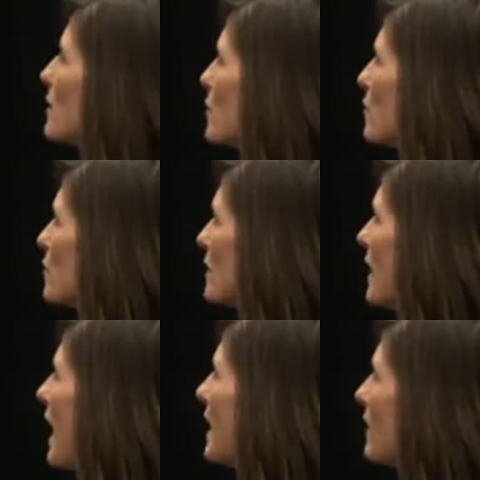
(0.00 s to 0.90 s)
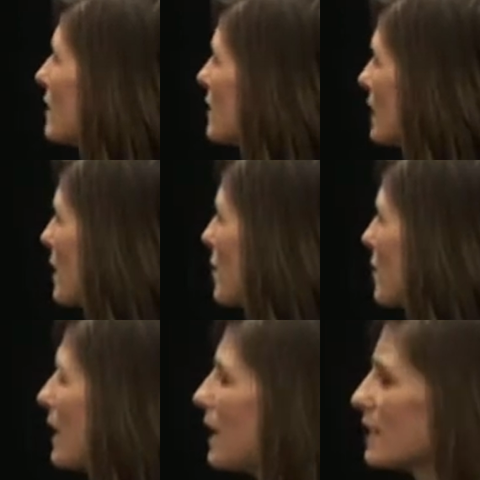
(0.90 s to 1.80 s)
with children. Adequate sleep and
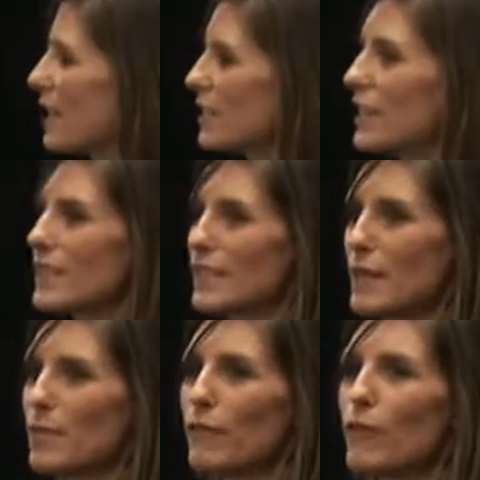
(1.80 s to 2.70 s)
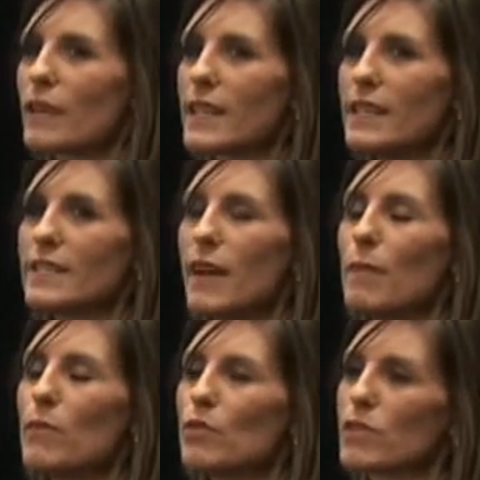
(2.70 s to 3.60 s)
relaxation. As I said before, kids
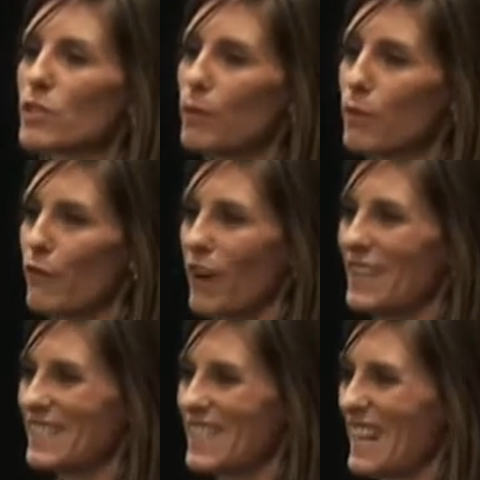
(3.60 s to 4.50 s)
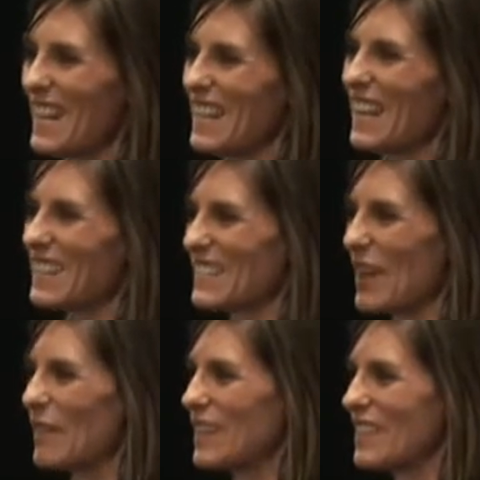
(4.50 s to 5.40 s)
are more supervised than any other
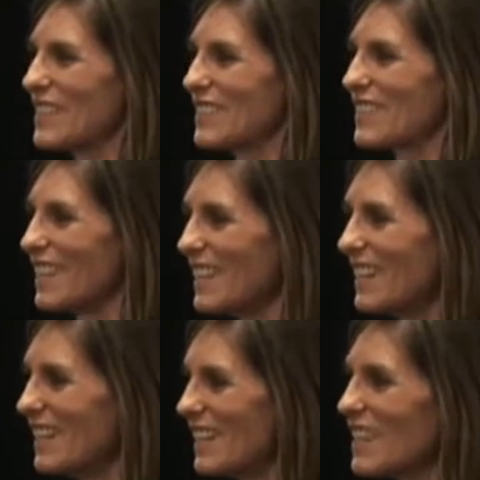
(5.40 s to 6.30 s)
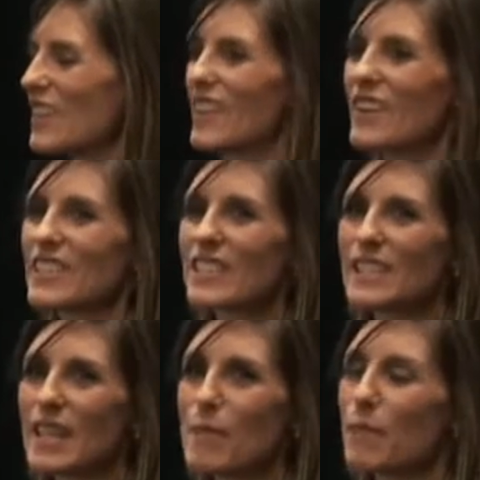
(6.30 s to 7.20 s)
time in history. You know, they're
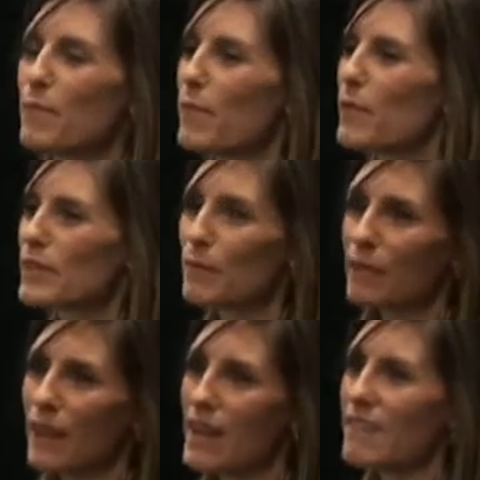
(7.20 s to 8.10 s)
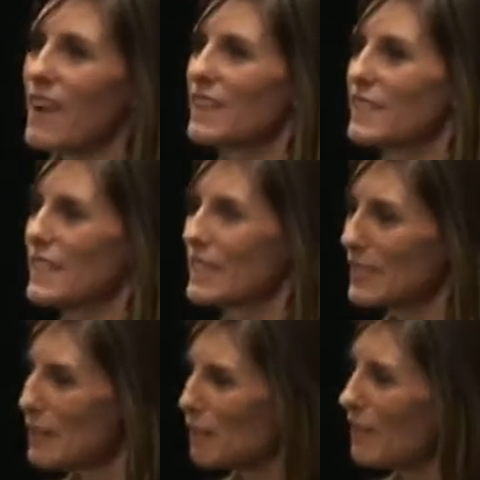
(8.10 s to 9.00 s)
brought to playgrounds, they're
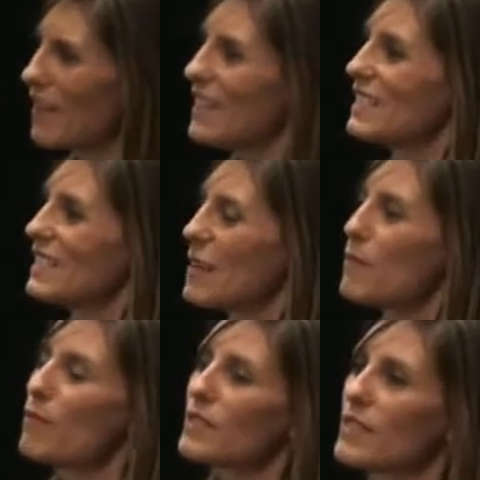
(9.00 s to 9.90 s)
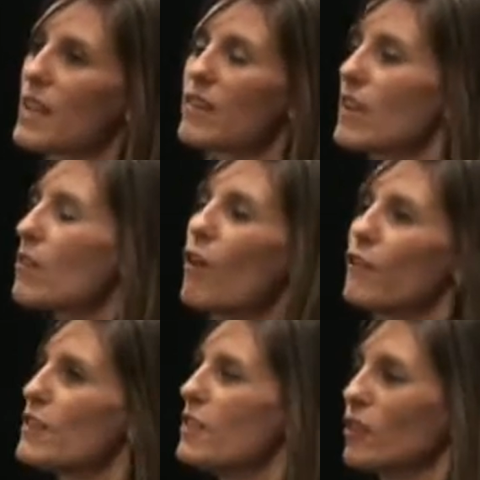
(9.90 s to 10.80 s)
supervised, they're
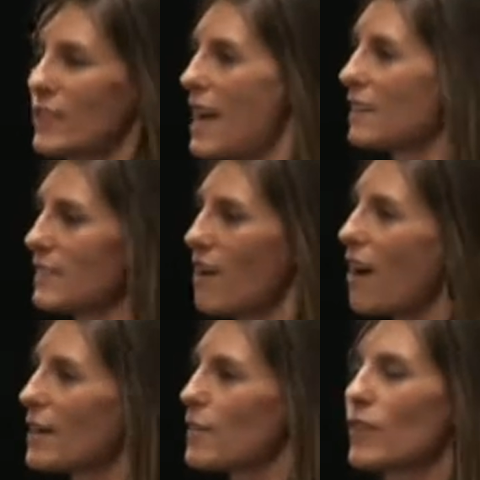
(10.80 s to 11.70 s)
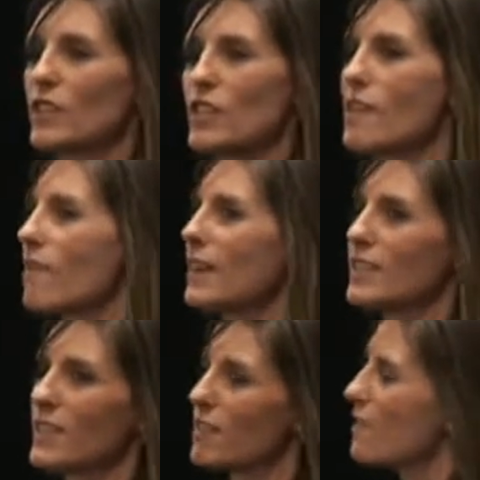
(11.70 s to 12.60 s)
often not outside. We've got a
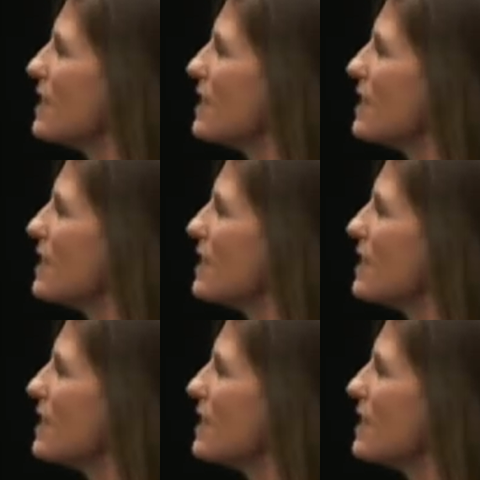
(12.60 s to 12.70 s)
generation that are